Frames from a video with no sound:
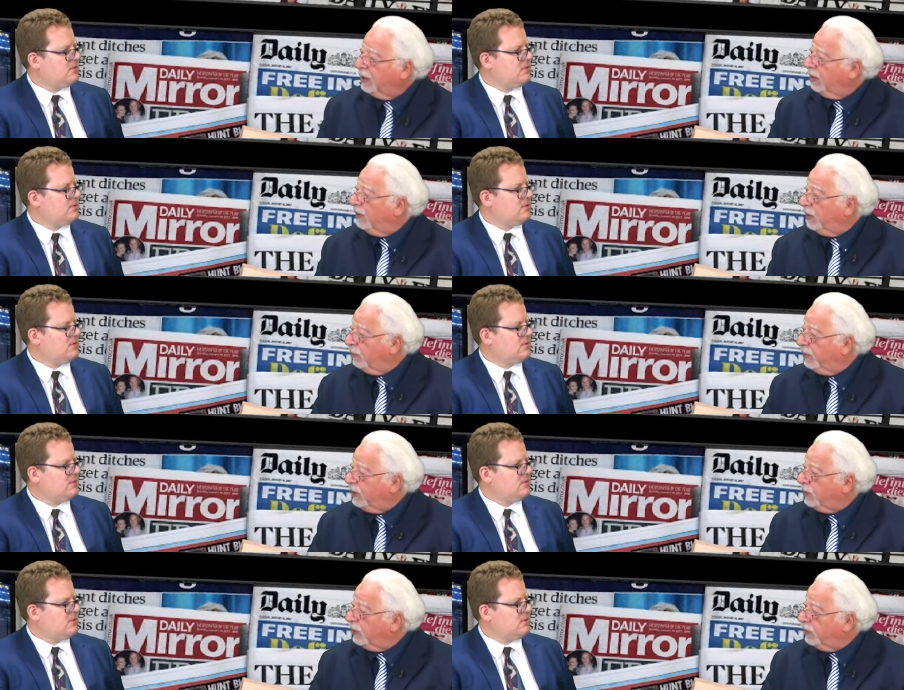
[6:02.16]
Speaker 1: around the
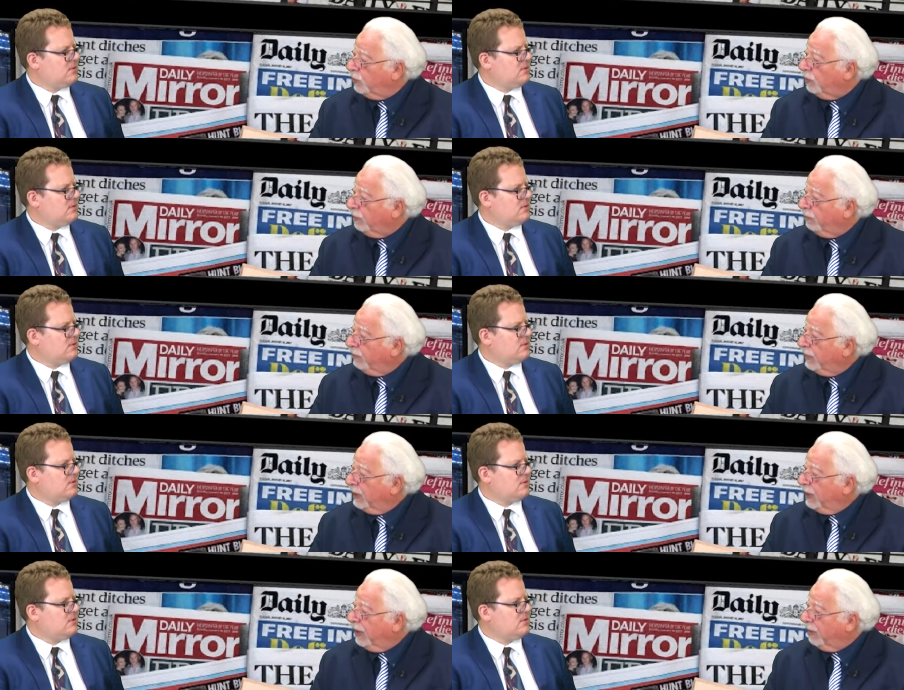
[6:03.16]
beach in Shoreham
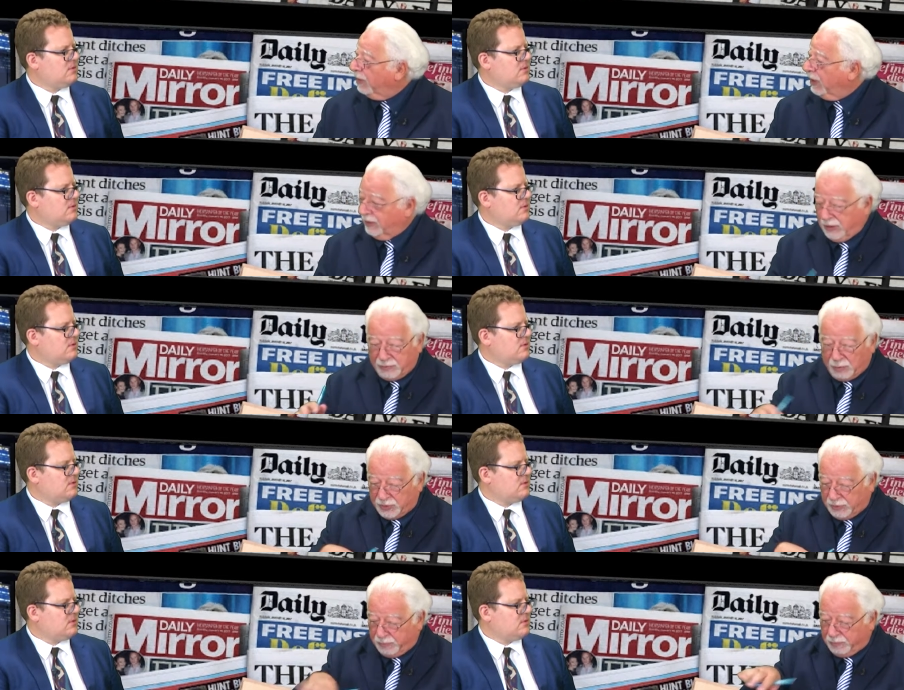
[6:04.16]
and around anyone wants
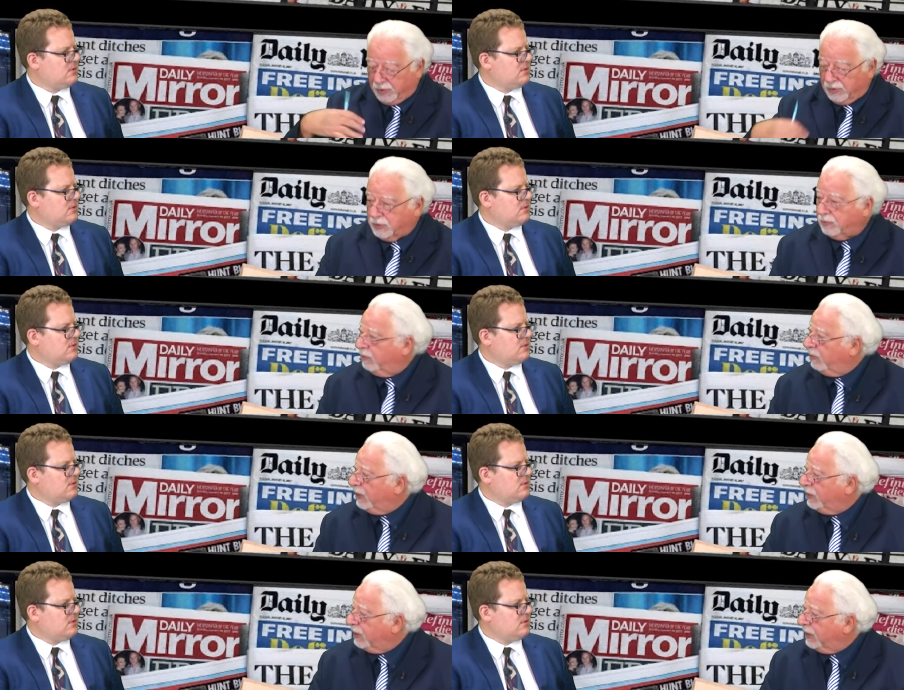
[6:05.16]
to swim
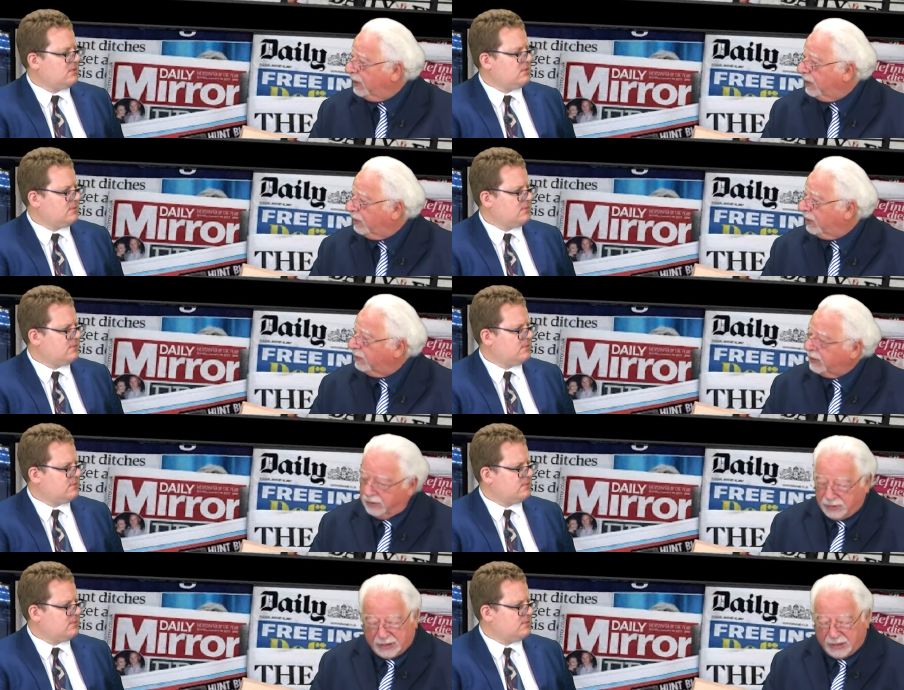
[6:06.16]
around the, uh, the, the
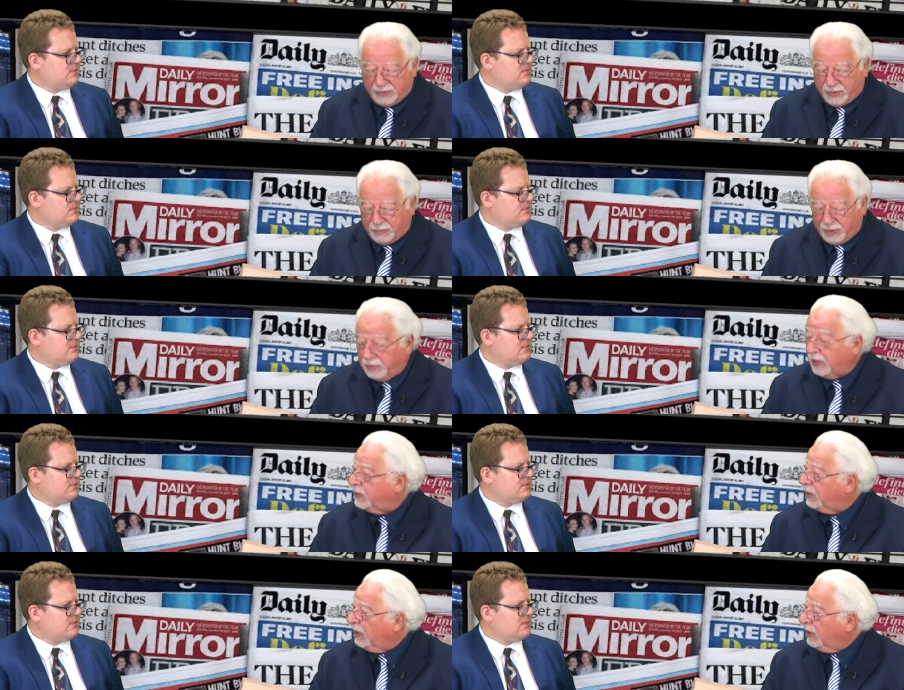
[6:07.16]
uh, area there where the boats
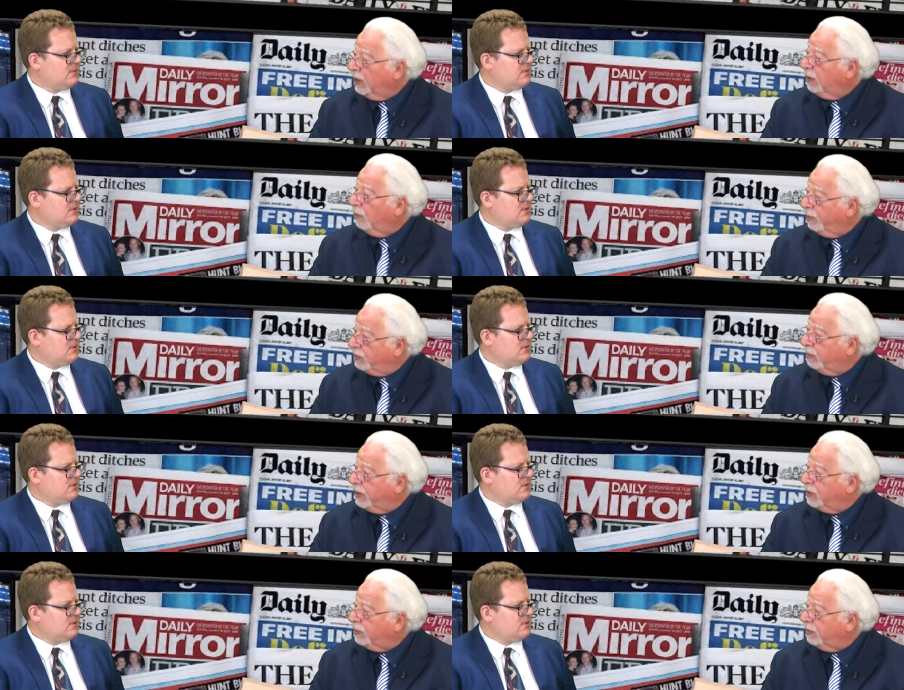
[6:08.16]
are will be swimming in
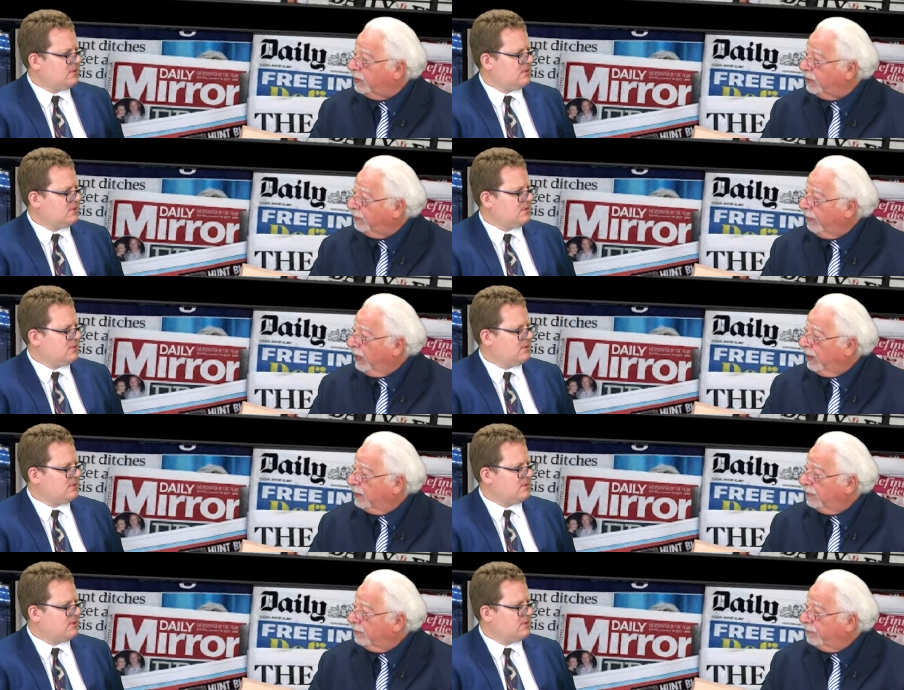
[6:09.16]
sewerage.
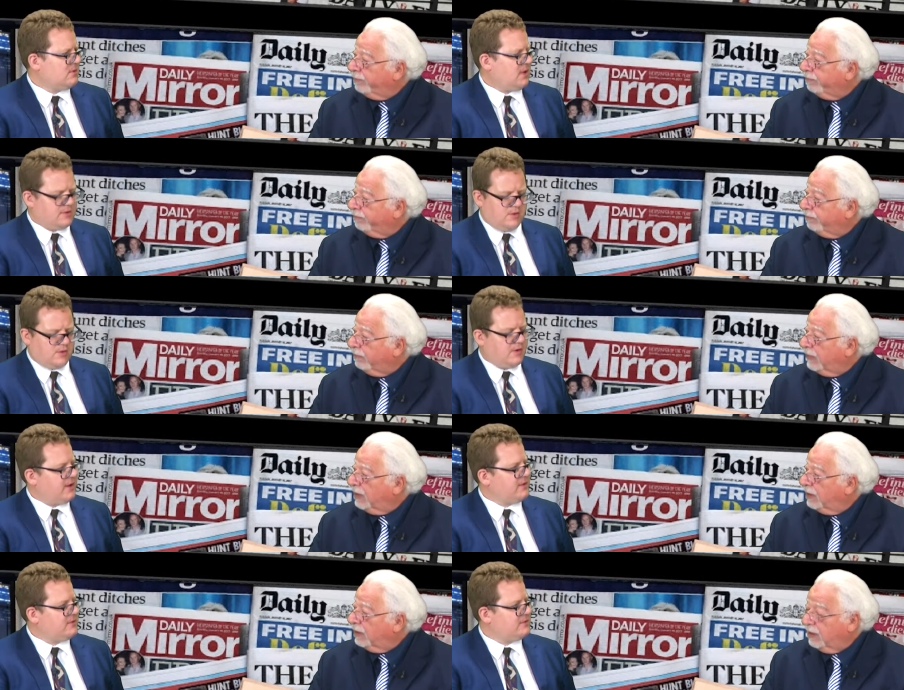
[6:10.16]
Speaker 2: That's not great.
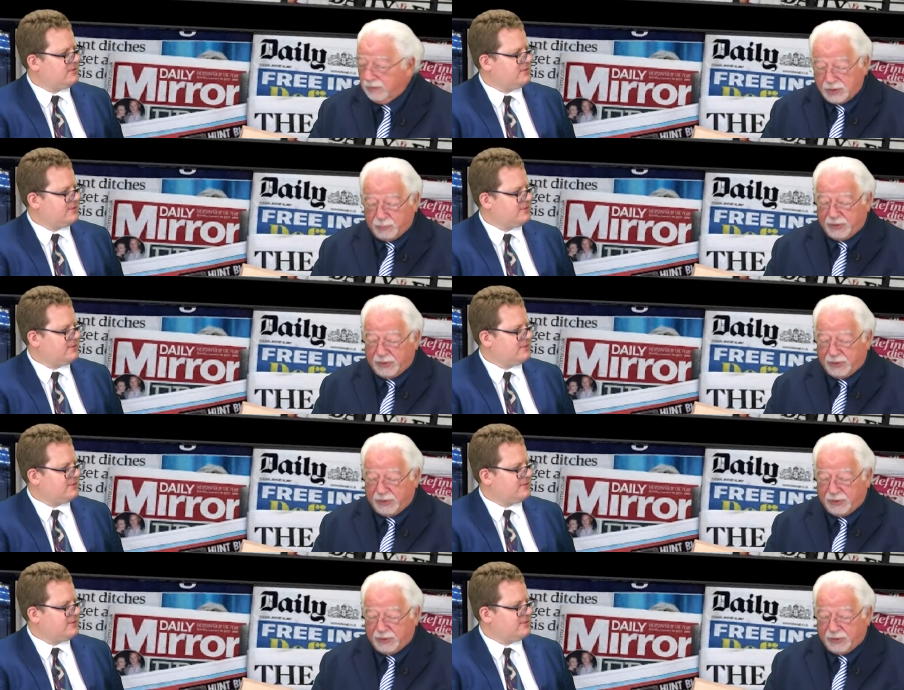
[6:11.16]
Speaker 1: It's been